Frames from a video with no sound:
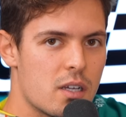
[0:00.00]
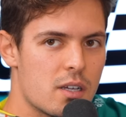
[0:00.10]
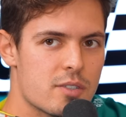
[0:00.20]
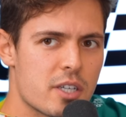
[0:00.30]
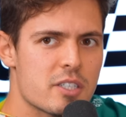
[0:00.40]

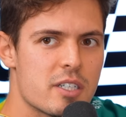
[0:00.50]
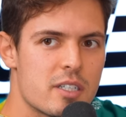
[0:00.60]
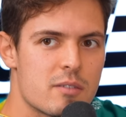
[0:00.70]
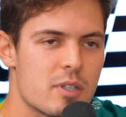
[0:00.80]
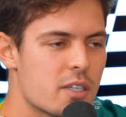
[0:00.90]
It was
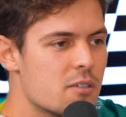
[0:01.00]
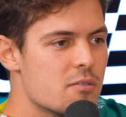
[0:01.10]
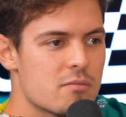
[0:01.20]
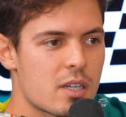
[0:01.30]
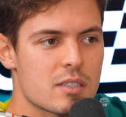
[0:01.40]
actually really
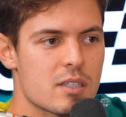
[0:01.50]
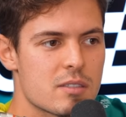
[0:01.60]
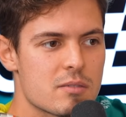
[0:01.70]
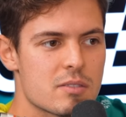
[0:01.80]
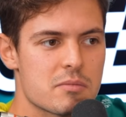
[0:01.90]
cool.
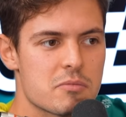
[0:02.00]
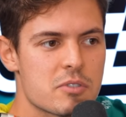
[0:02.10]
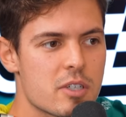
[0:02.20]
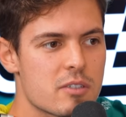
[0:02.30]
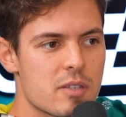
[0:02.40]
Actually, it was
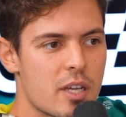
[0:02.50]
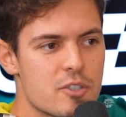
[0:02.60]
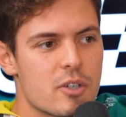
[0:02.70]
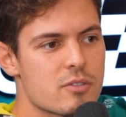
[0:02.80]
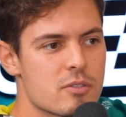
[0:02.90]
was good. I
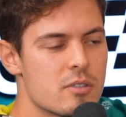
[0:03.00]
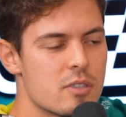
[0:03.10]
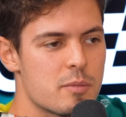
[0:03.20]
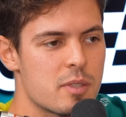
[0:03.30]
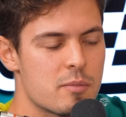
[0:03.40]
enjoyed school
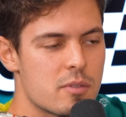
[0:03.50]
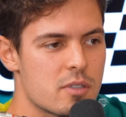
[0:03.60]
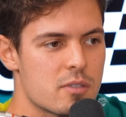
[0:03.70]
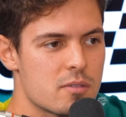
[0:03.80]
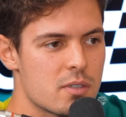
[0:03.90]
in, in Brazil.